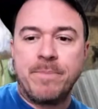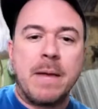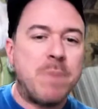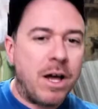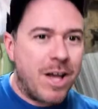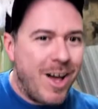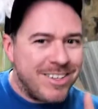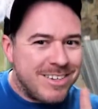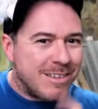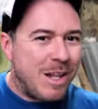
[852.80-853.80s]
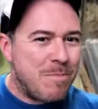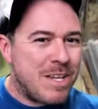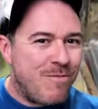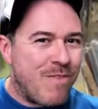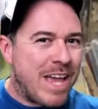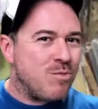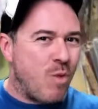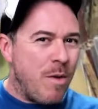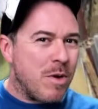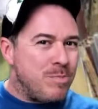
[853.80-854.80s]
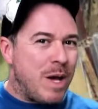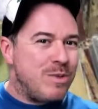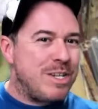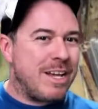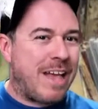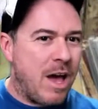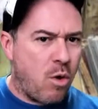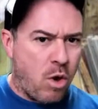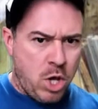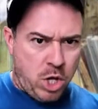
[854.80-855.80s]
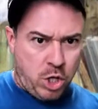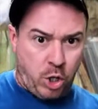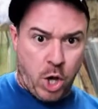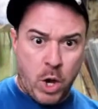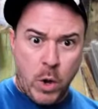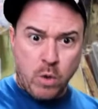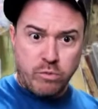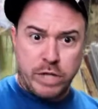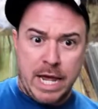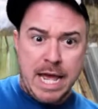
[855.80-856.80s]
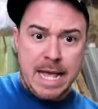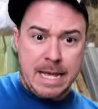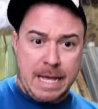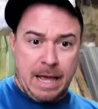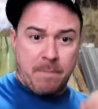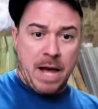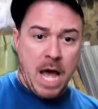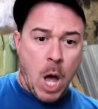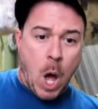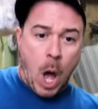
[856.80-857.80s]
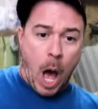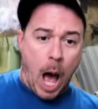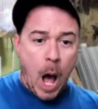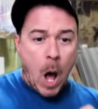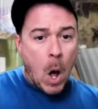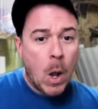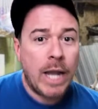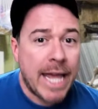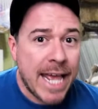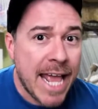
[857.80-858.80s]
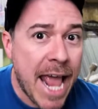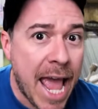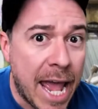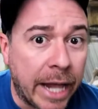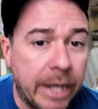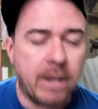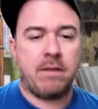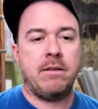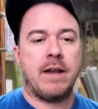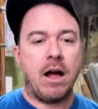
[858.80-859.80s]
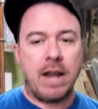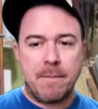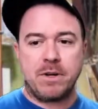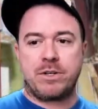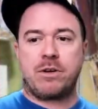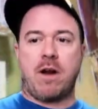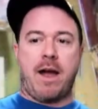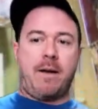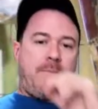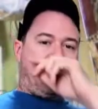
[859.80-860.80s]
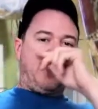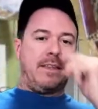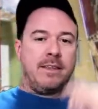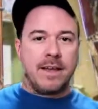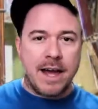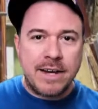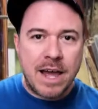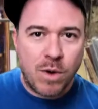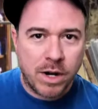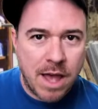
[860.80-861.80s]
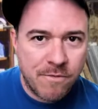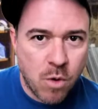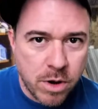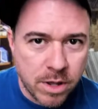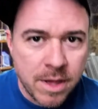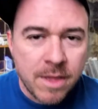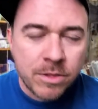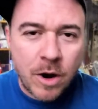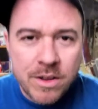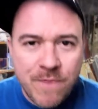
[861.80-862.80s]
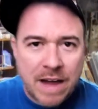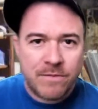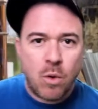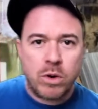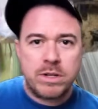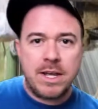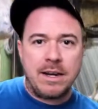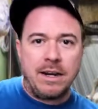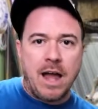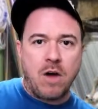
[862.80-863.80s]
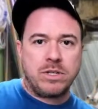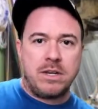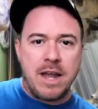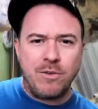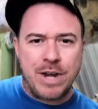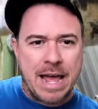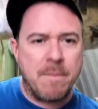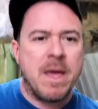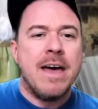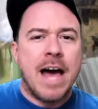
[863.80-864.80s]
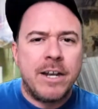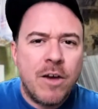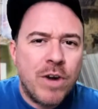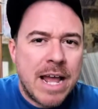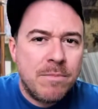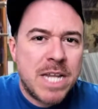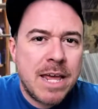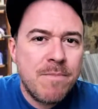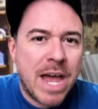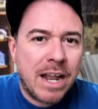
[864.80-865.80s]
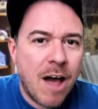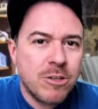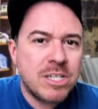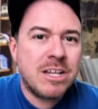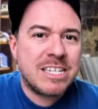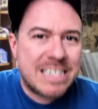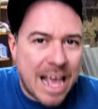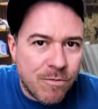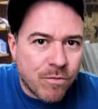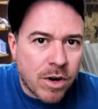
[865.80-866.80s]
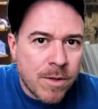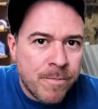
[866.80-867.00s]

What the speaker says: But us as Clemson fans, we were supposed to go team, all in, and all that bunch of crap. How'd that work out for you? 35-14 lost to Notre Dame. A Notre Dame team that lost to Stanford